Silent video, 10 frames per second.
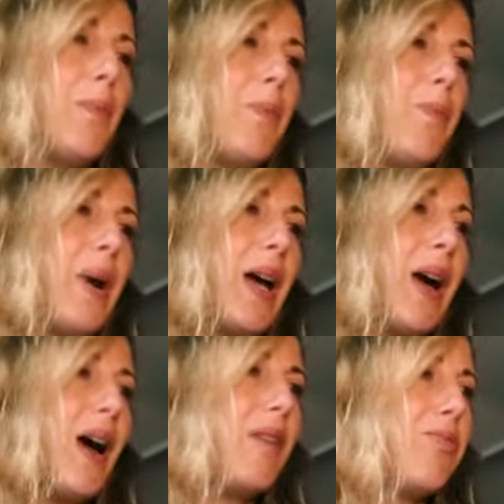But
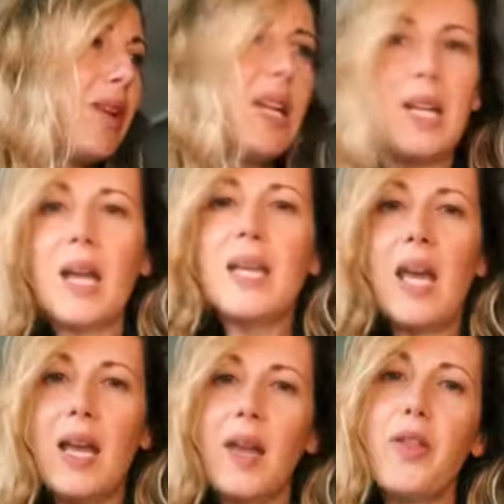I really like
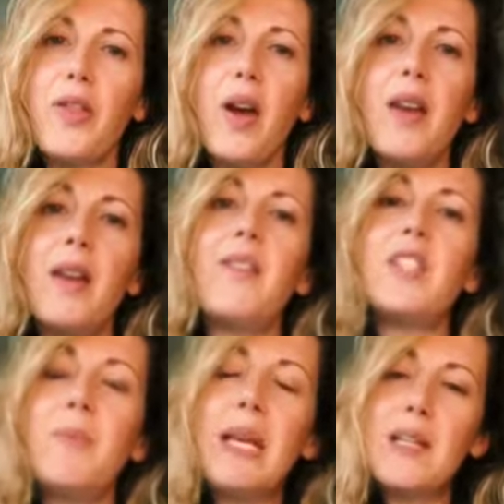it, and
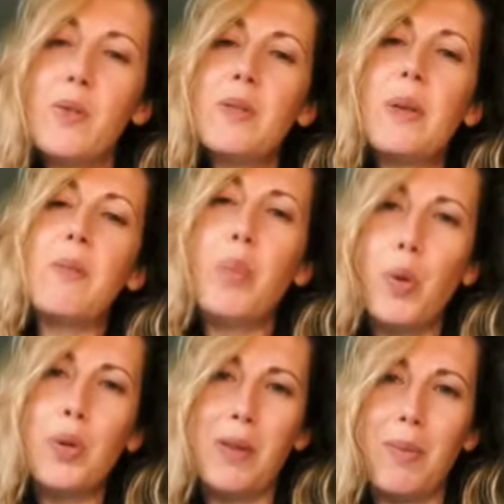to me it's always been
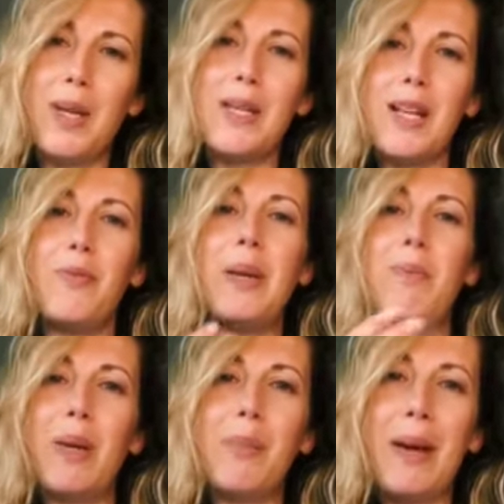important because I've been in
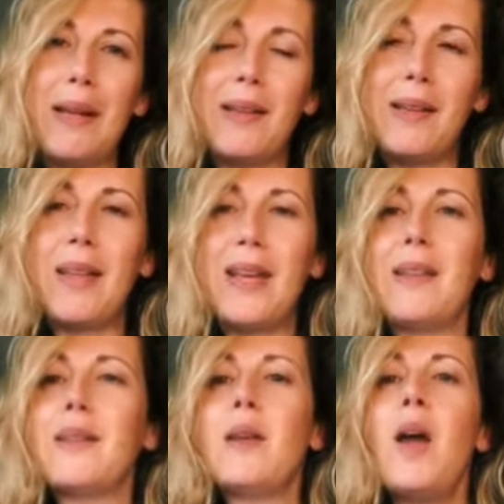big bands and
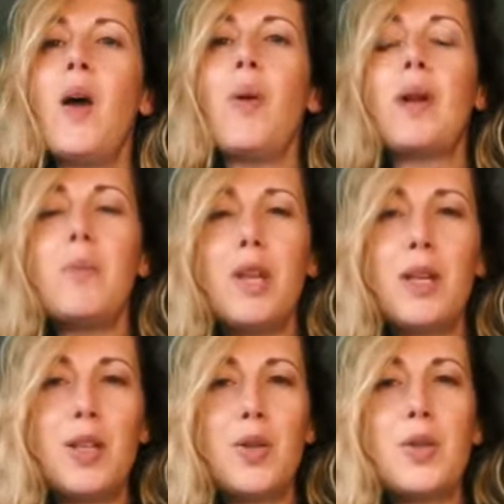things. And when I'm
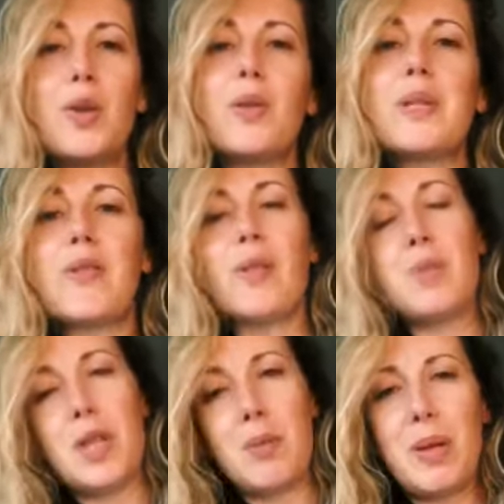learning new songs, if I'm
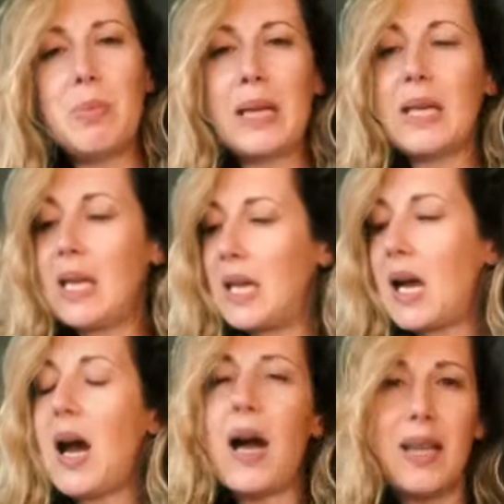doing a big band gig,
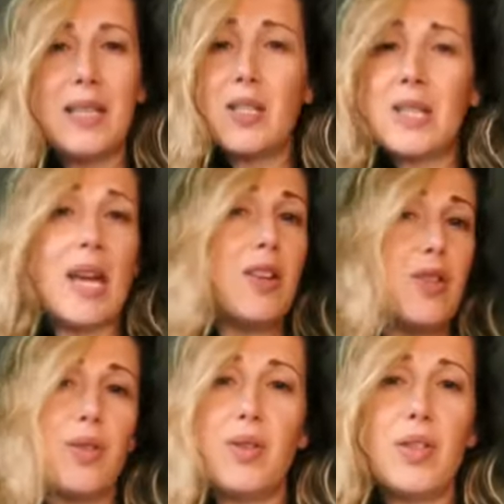I just get
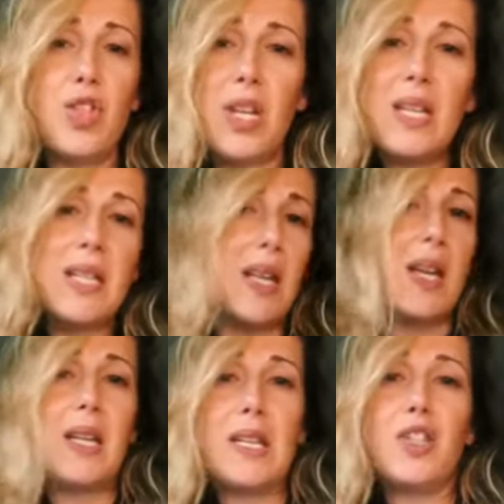sheets and
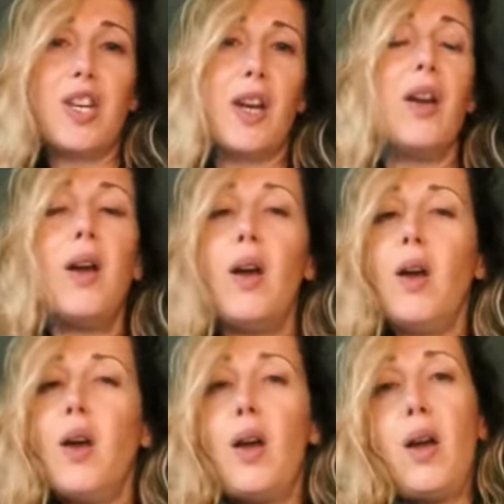I need to
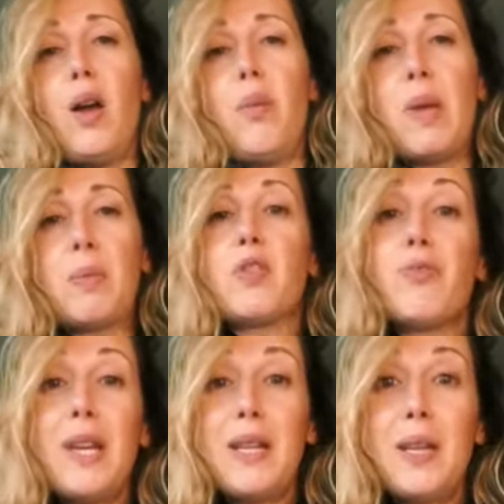be able to
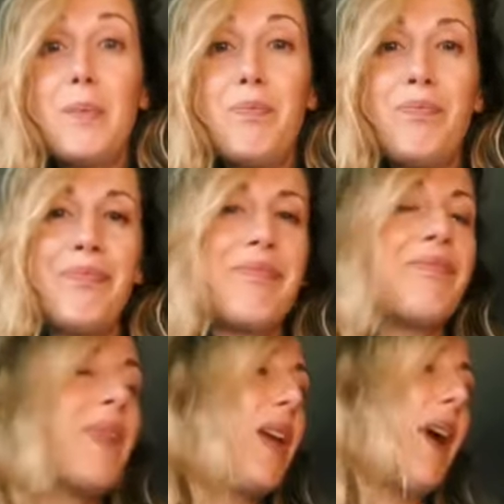read them.
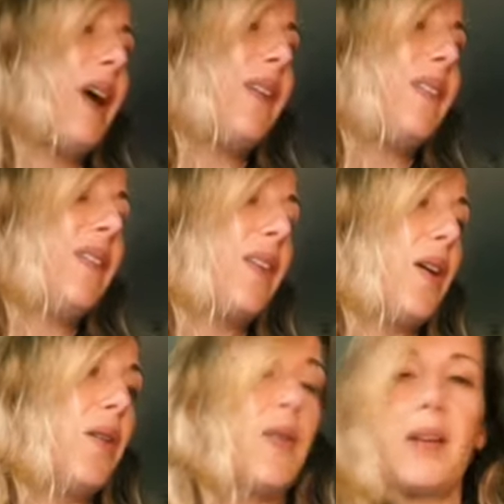And
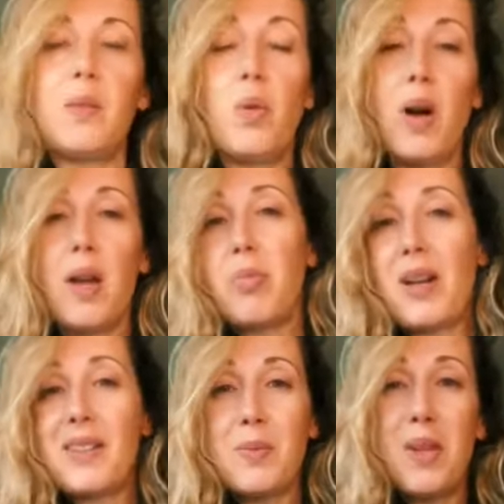so that's why I
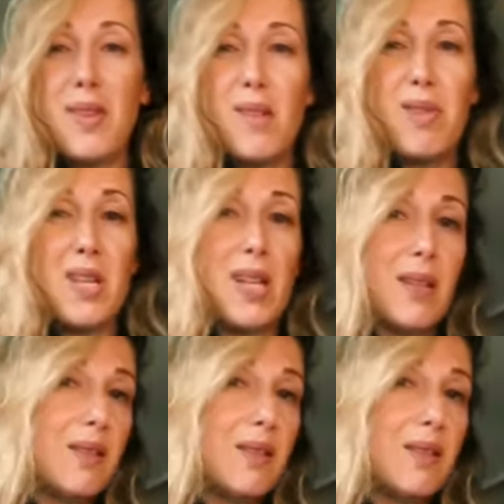practice my sight reading.